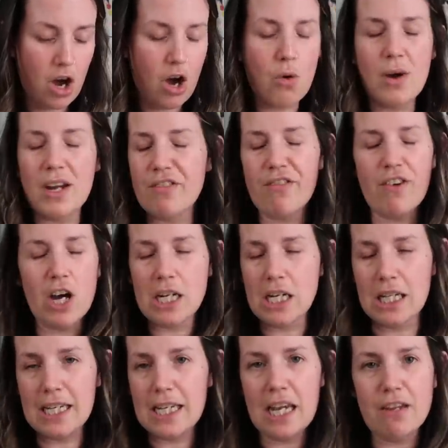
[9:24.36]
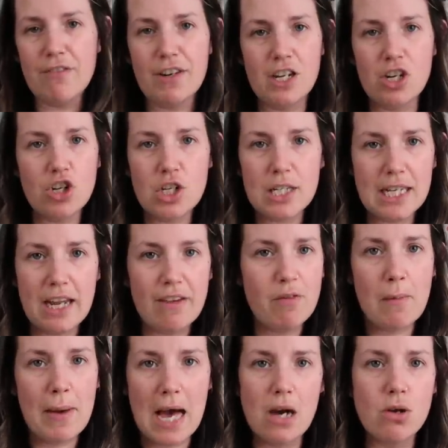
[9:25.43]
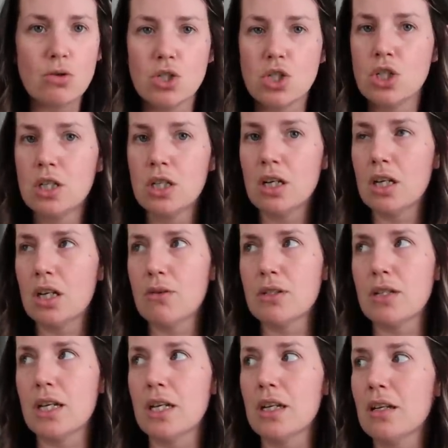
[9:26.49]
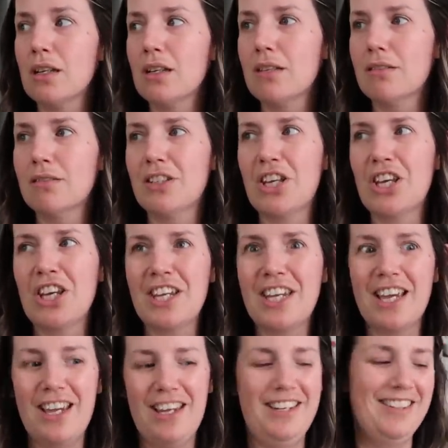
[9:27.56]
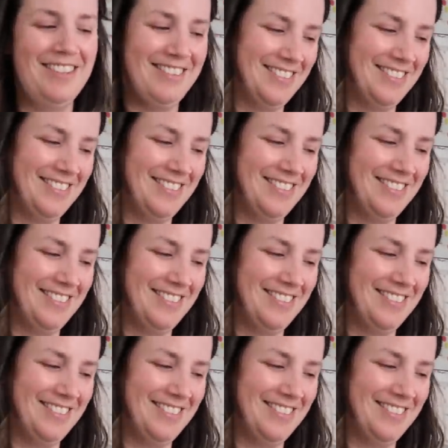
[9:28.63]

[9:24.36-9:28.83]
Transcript: oh, I finally gave in and just gave a pouch. And I was like, okay.